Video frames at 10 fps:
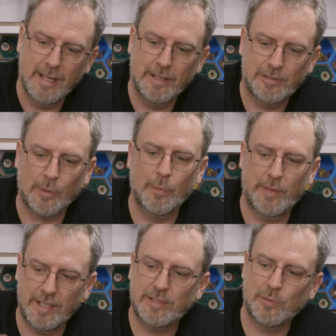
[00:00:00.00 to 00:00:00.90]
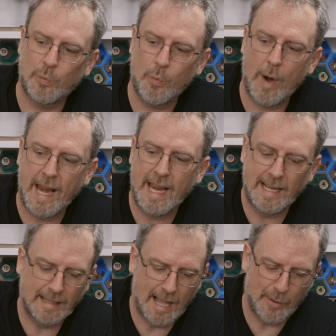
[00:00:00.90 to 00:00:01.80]
So this is
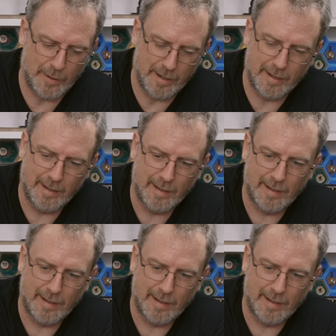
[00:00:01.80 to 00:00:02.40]
way louder.